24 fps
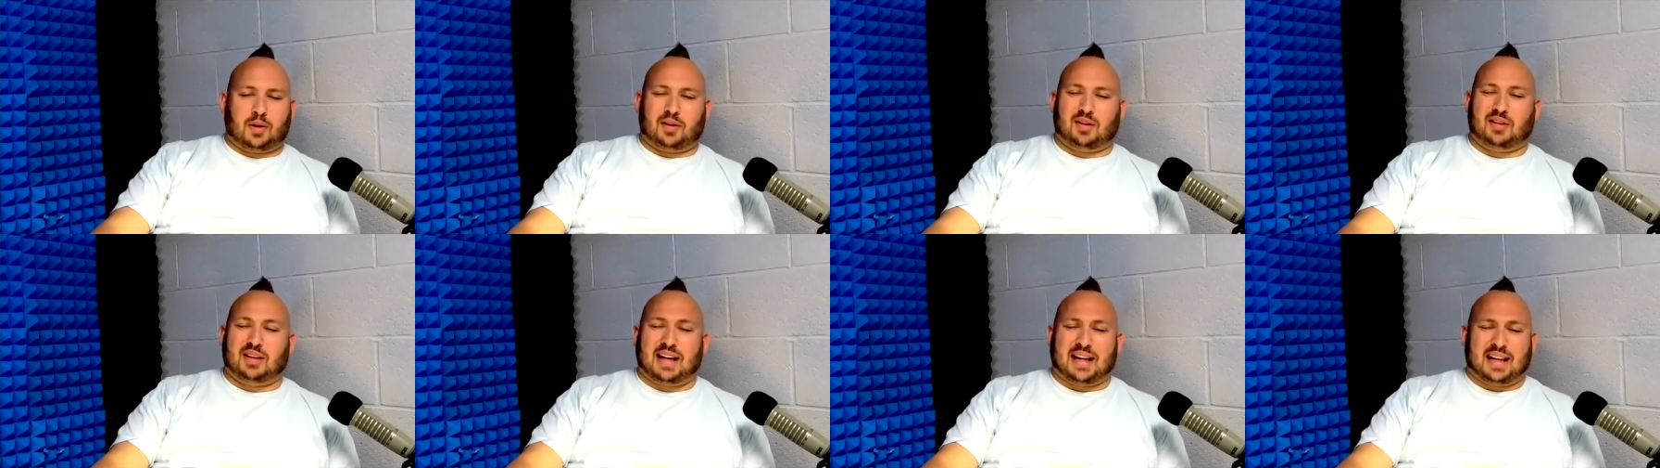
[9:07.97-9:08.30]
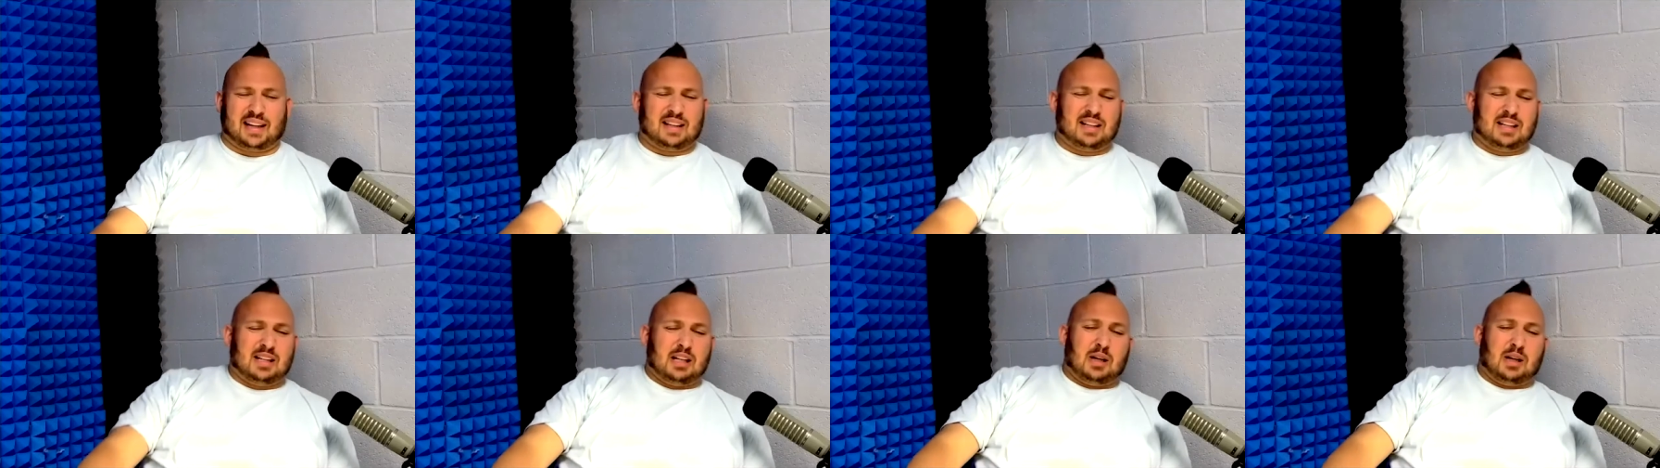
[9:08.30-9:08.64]
You're like
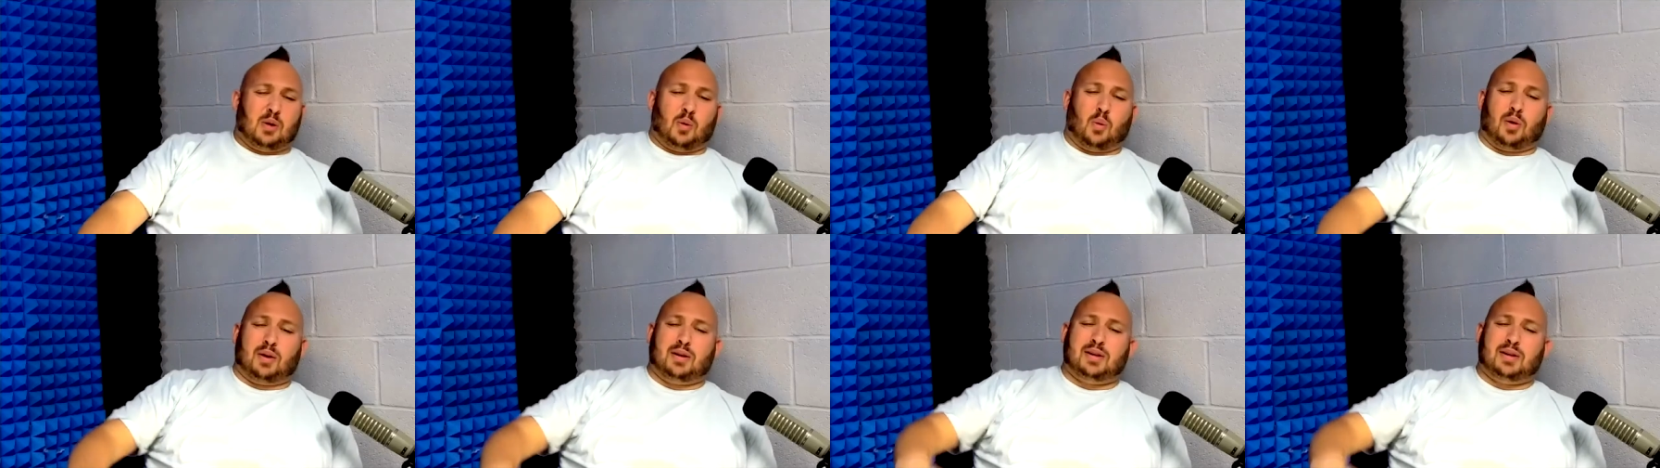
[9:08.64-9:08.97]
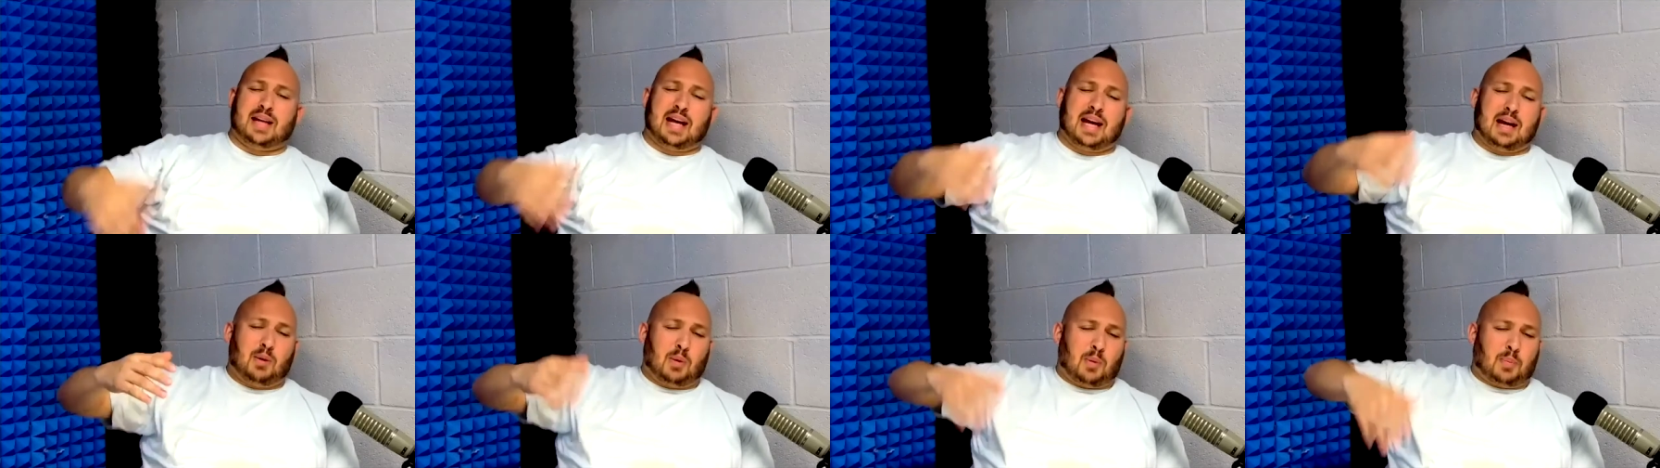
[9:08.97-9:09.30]
one
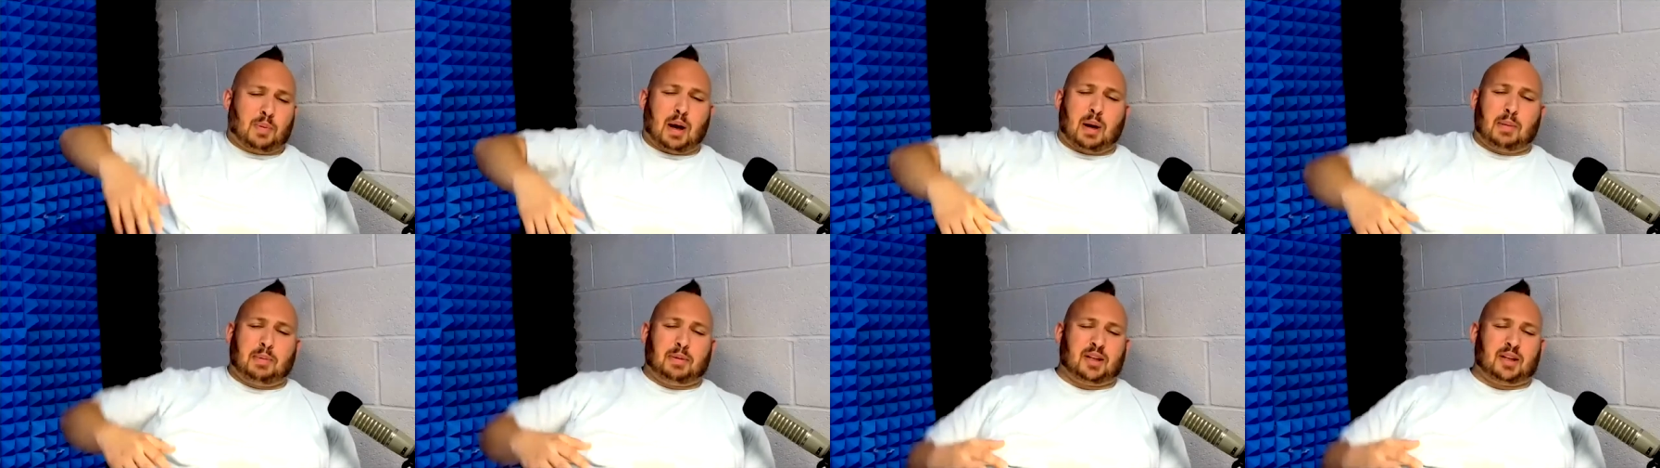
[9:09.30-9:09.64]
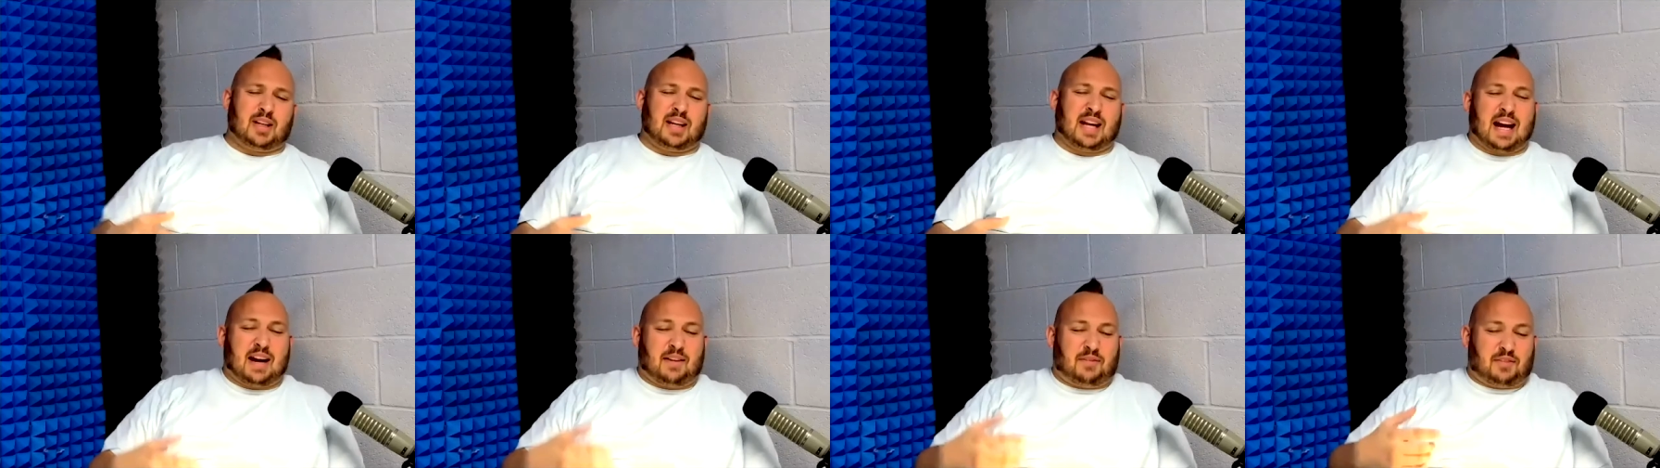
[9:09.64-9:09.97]
day we're probably
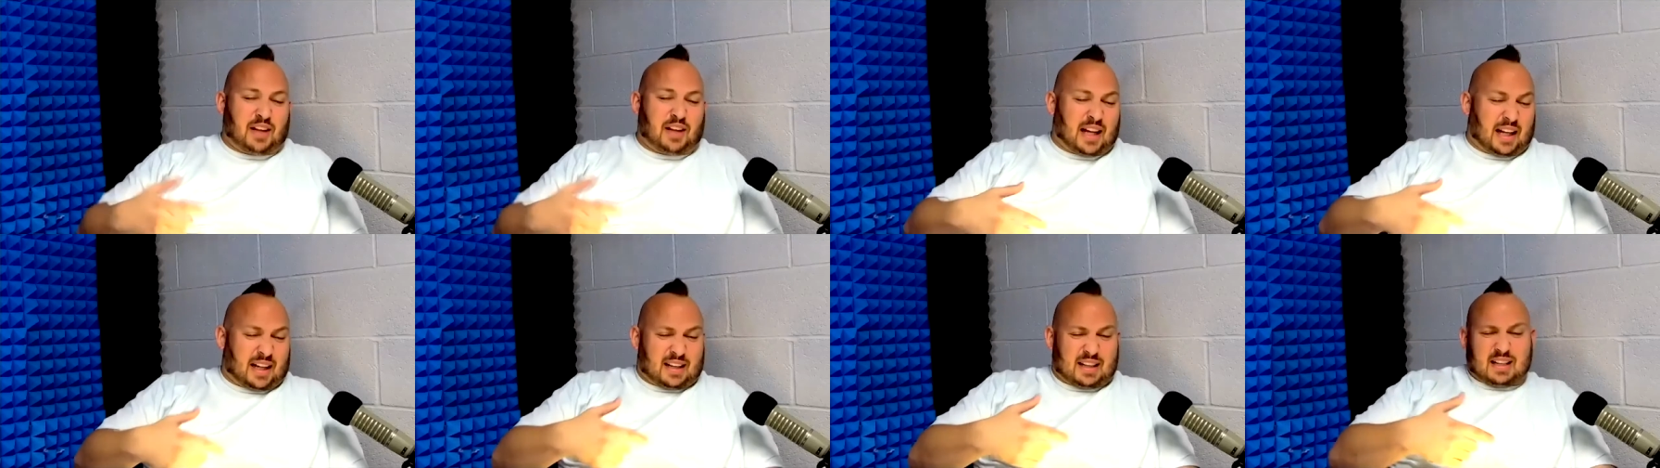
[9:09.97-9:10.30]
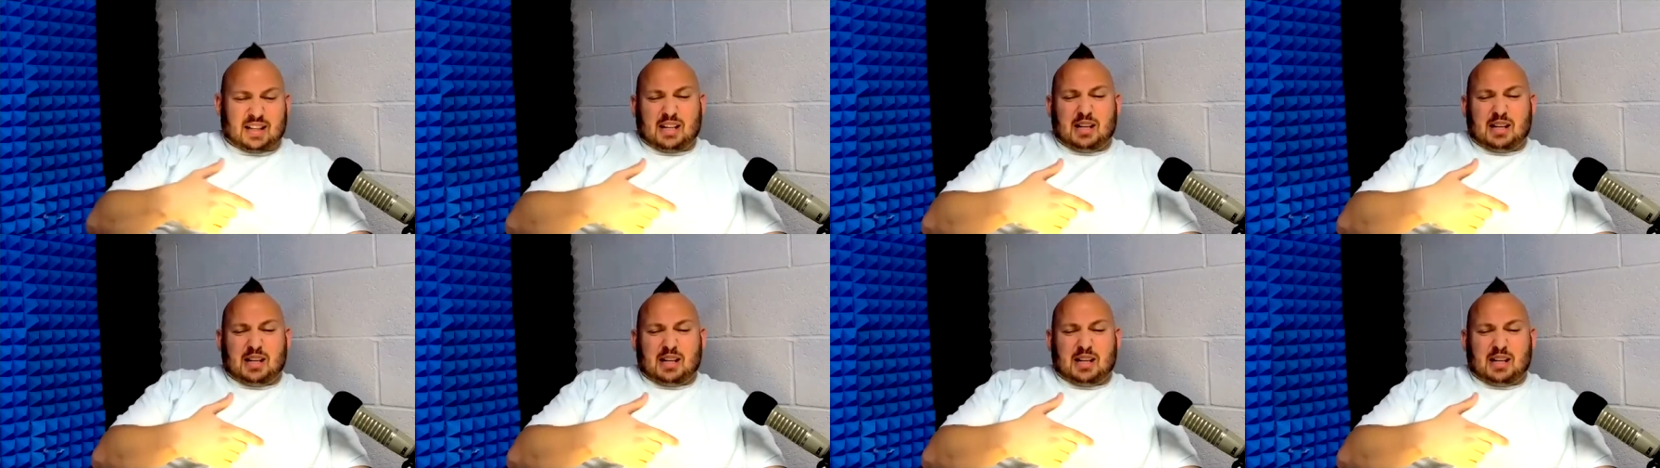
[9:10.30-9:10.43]
gonna have like